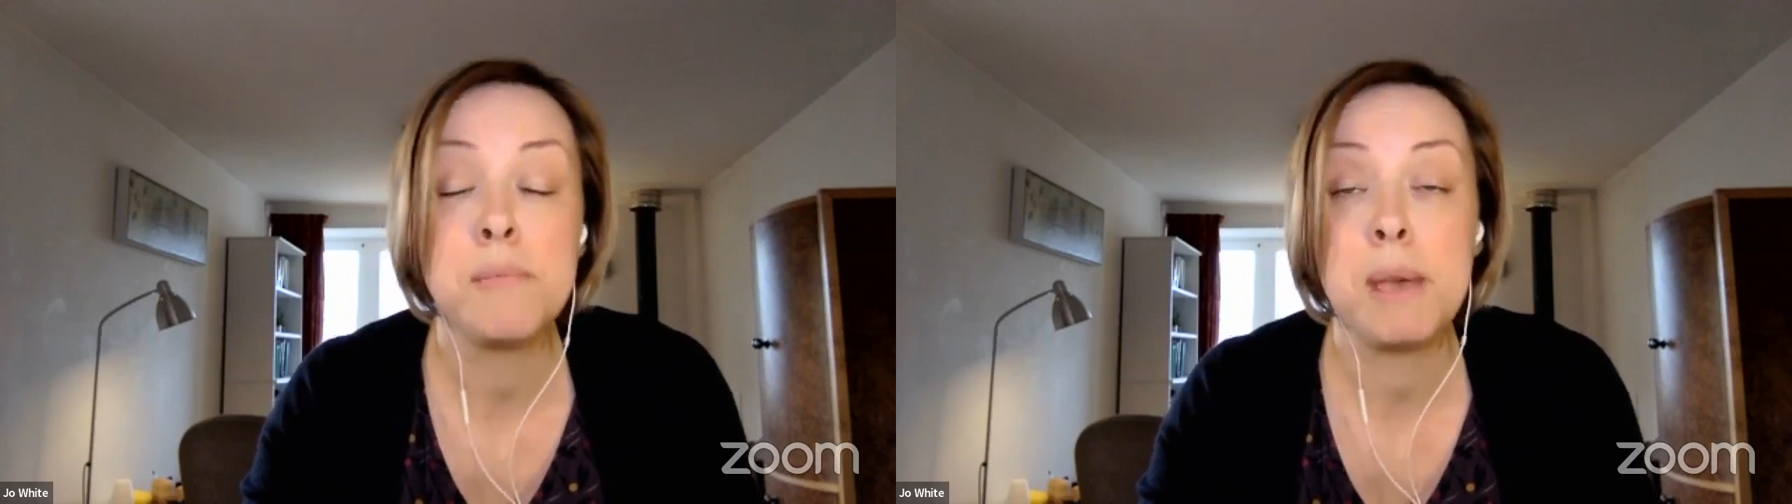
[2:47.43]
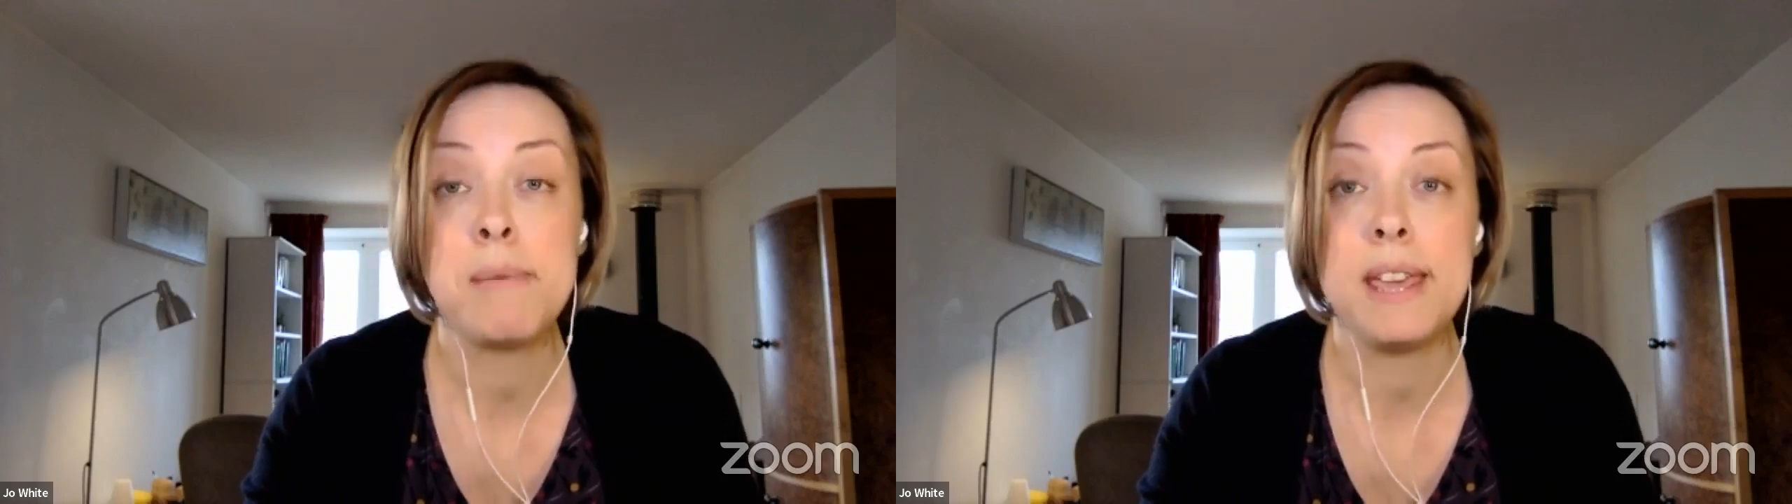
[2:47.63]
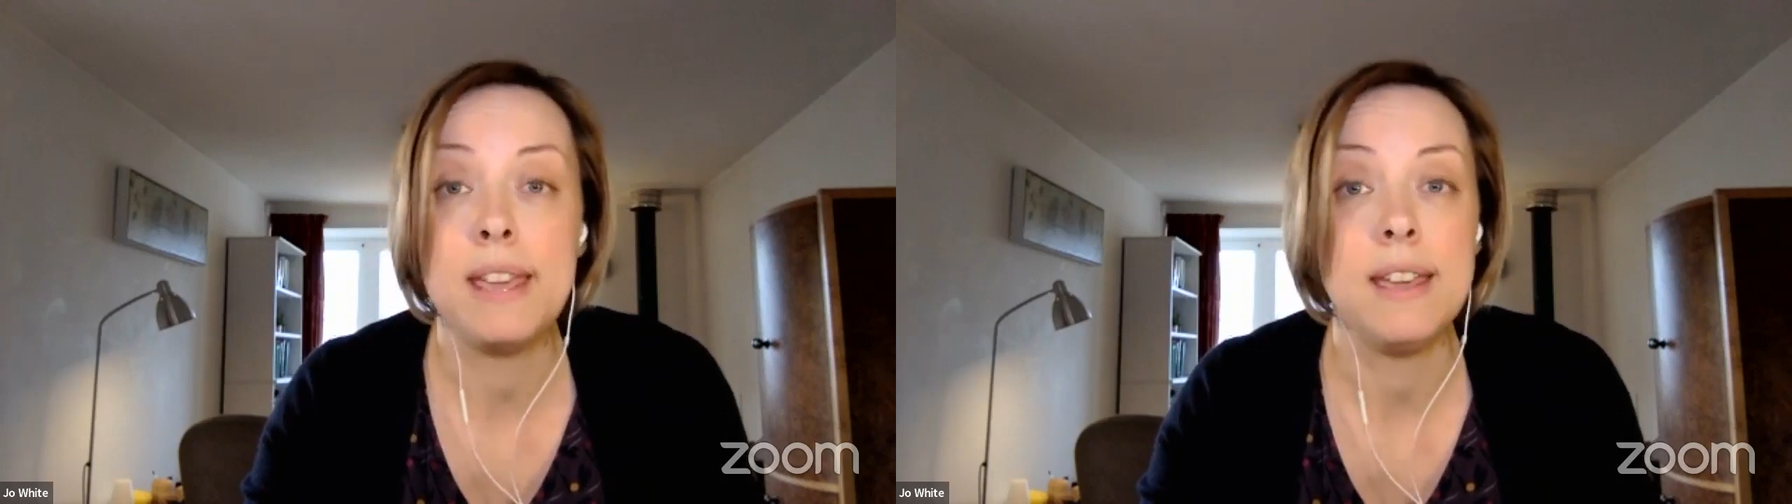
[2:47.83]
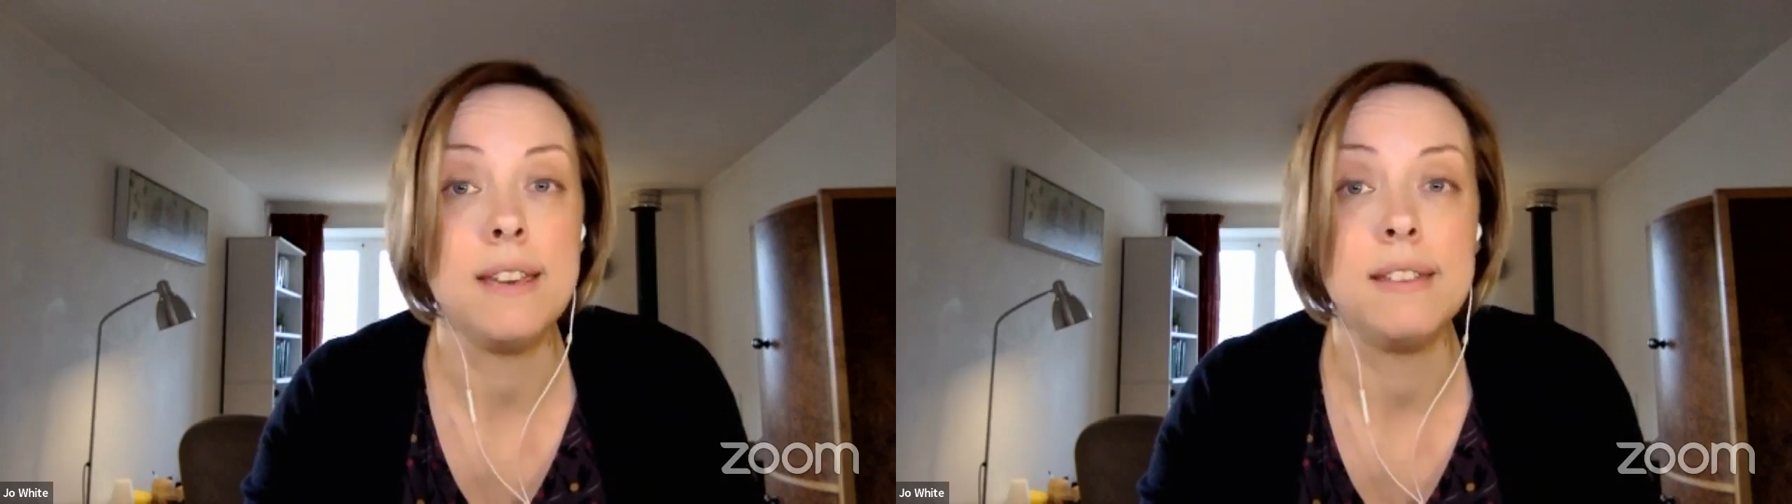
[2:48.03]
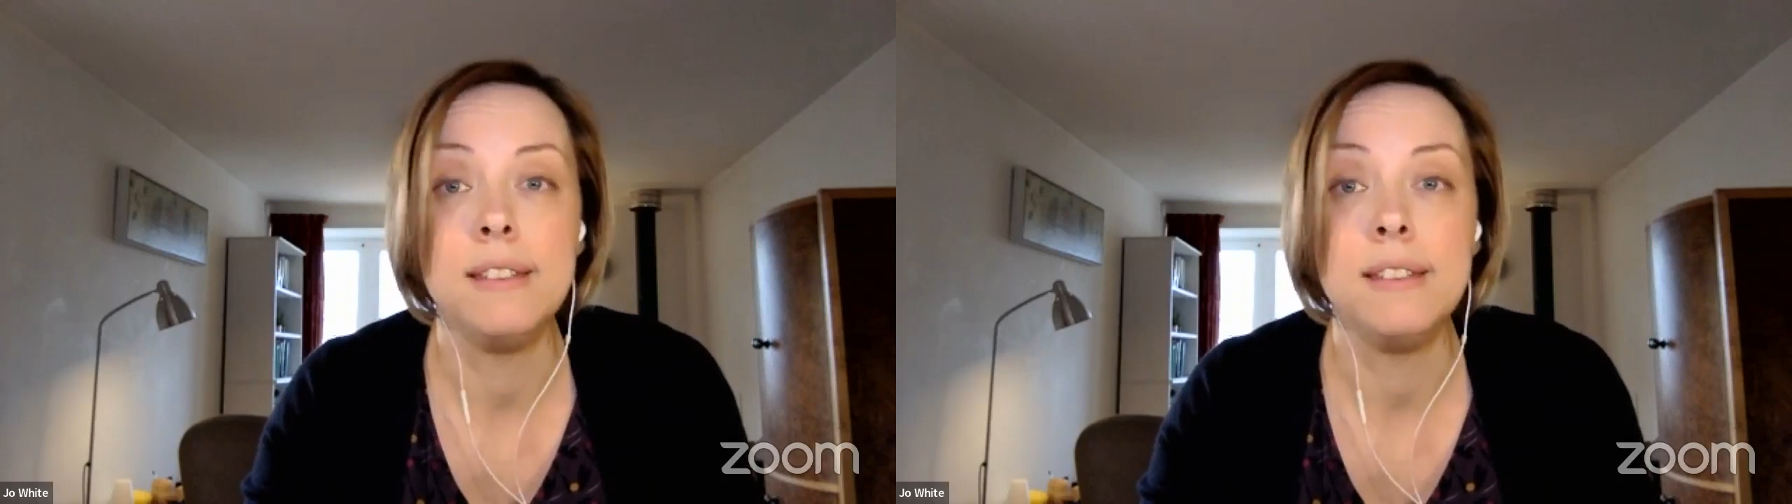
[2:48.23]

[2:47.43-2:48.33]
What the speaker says: maybe